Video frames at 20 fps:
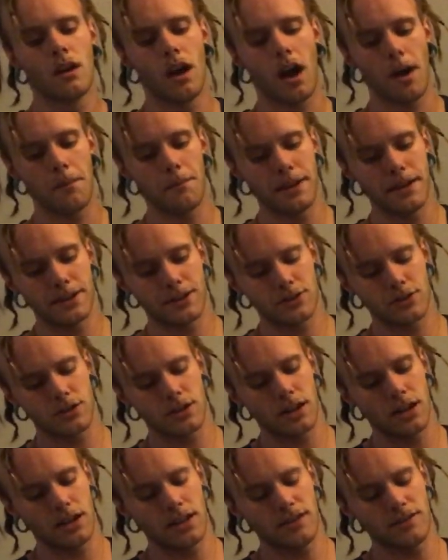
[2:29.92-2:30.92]
I made sure
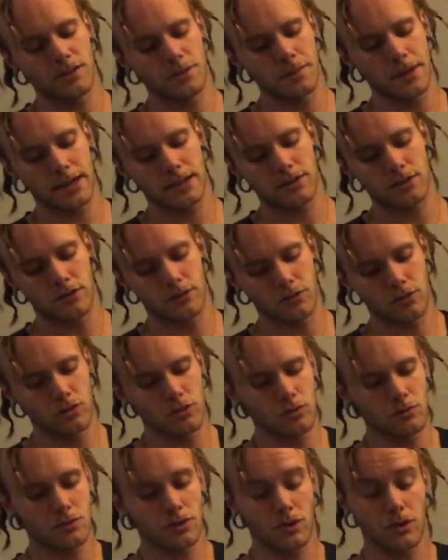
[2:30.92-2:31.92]
to leave some extra
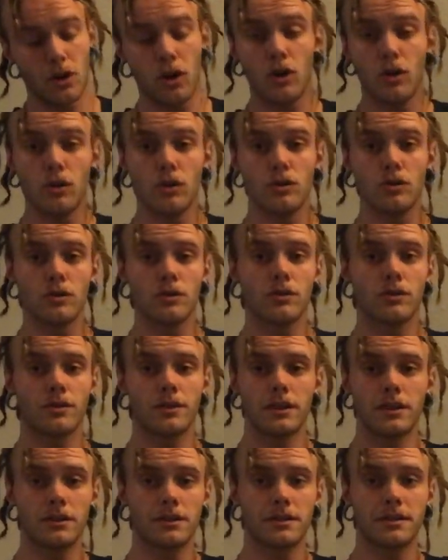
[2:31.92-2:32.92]
room so the hole
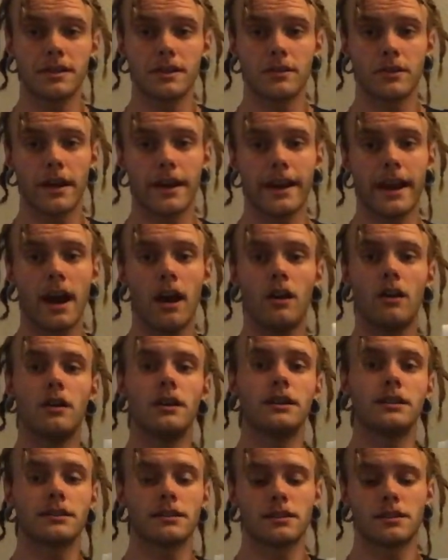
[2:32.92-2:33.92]
that you're seeing right now
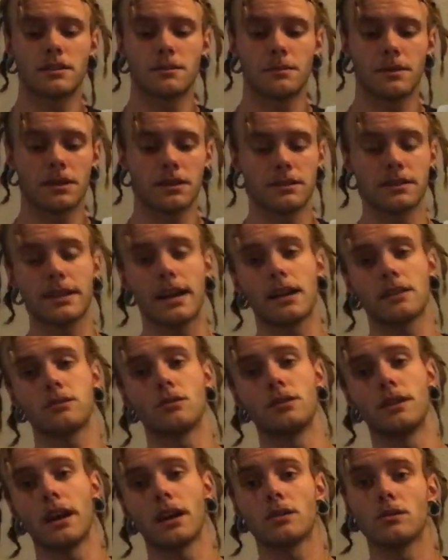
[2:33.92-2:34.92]
isn't as big as the actual
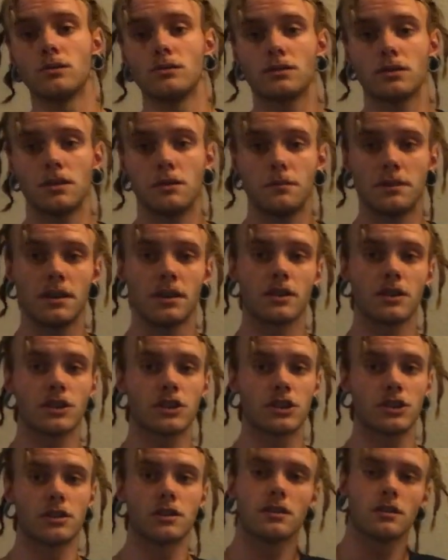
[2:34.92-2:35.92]
neck hole is going to be on the
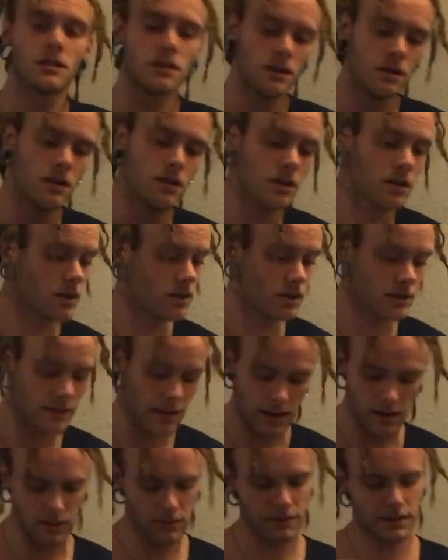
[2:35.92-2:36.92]
shirt, because
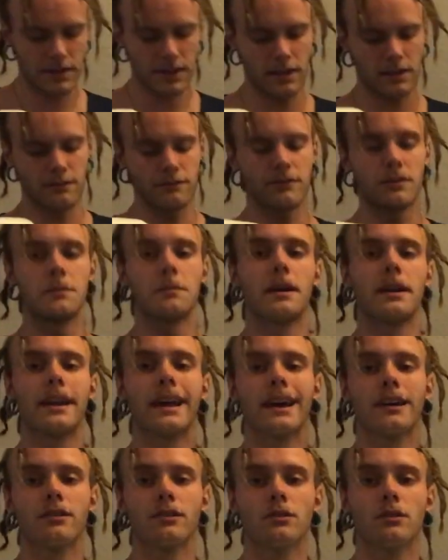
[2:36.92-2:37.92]
I don't think I can fit my
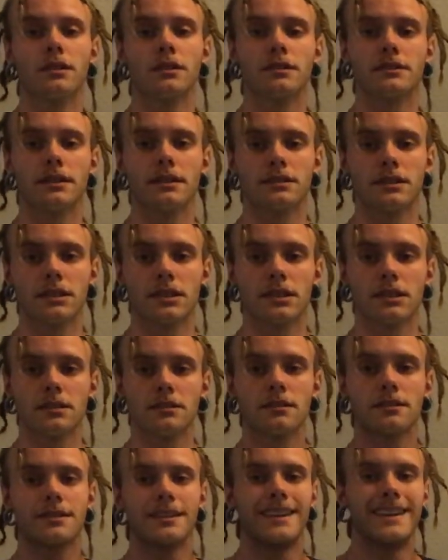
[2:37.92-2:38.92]
neck through this as it
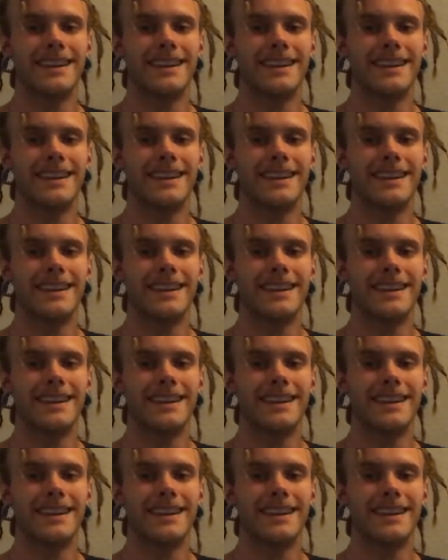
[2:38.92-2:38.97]
is.